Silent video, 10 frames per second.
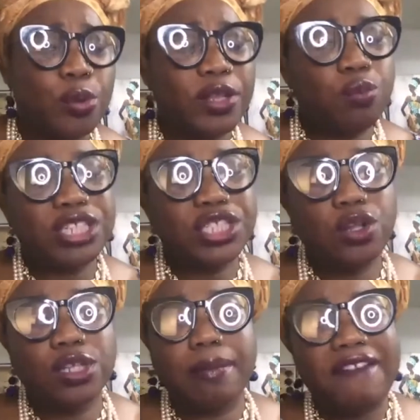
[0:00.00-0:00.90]
it wasn't
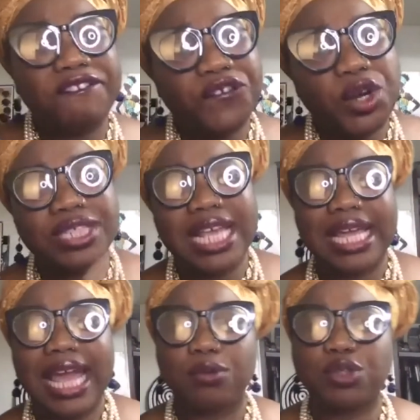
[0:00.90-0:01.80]
until my first
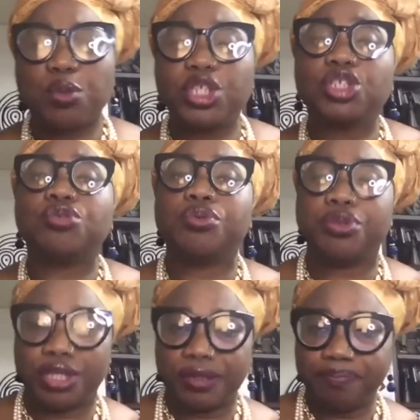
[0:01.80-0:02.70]
encounter with truth,
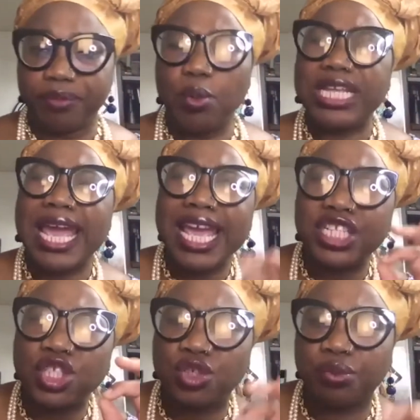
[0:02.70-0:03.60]
with
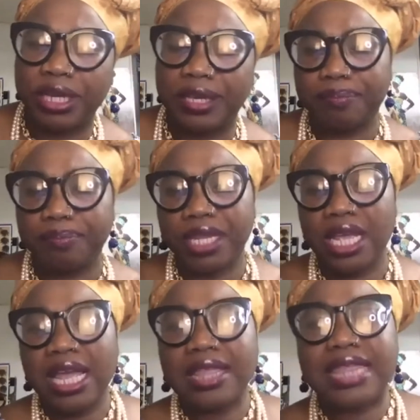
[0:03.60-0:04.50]
history,
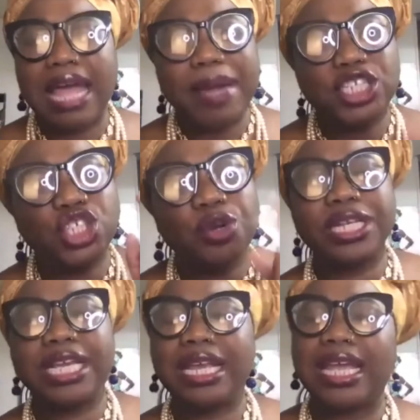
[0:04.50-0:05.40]
that my
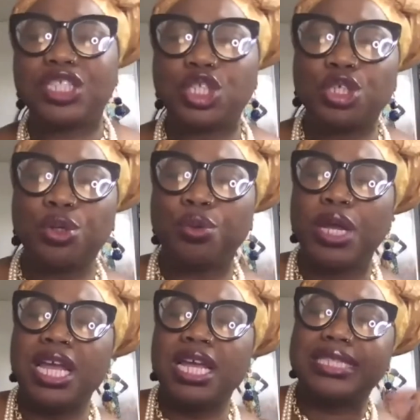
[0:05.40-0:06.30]
journey into
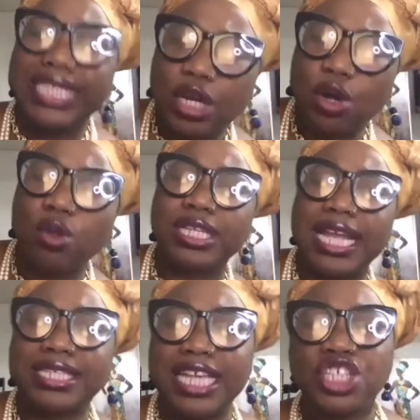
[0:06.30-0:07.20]

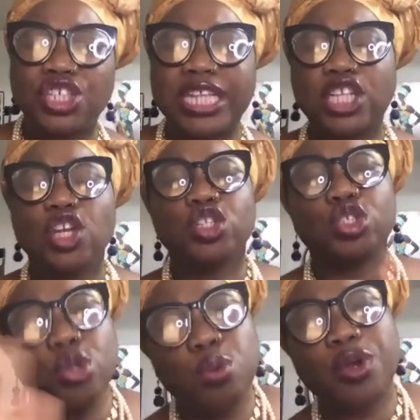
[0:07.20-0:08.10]
decolonization and
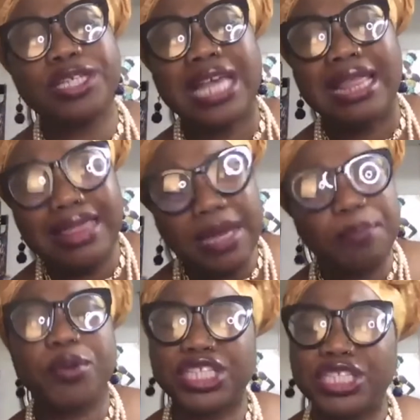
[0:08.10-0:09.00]
towards
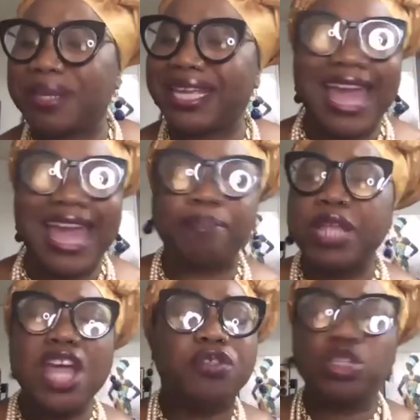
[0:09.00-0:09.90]
liberation began.
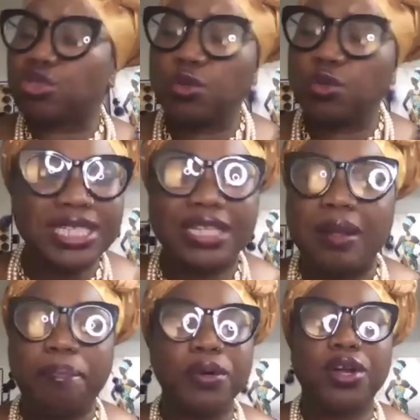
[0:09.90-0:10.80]
The truth was in a
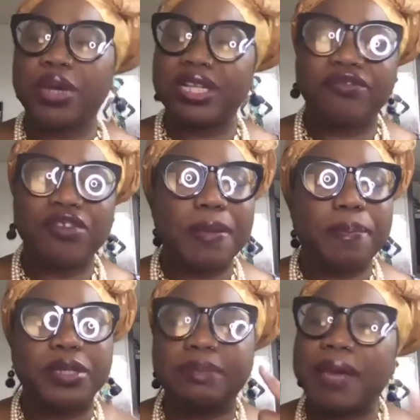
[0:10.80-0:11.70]
book written from the
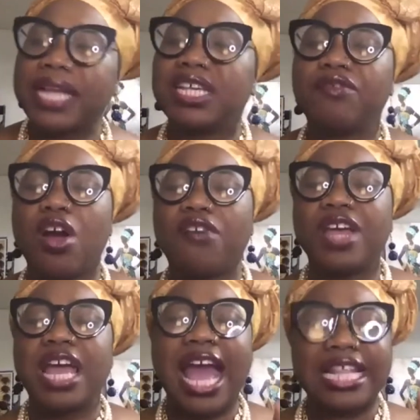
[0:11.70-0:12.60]
perspective of
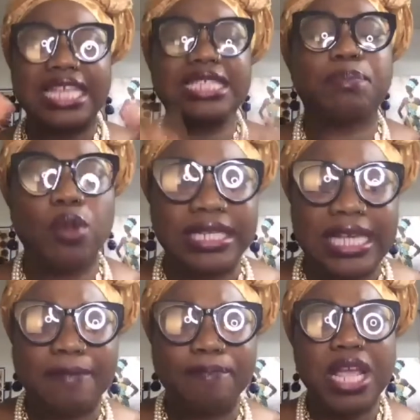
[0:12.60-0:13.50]
an exploited,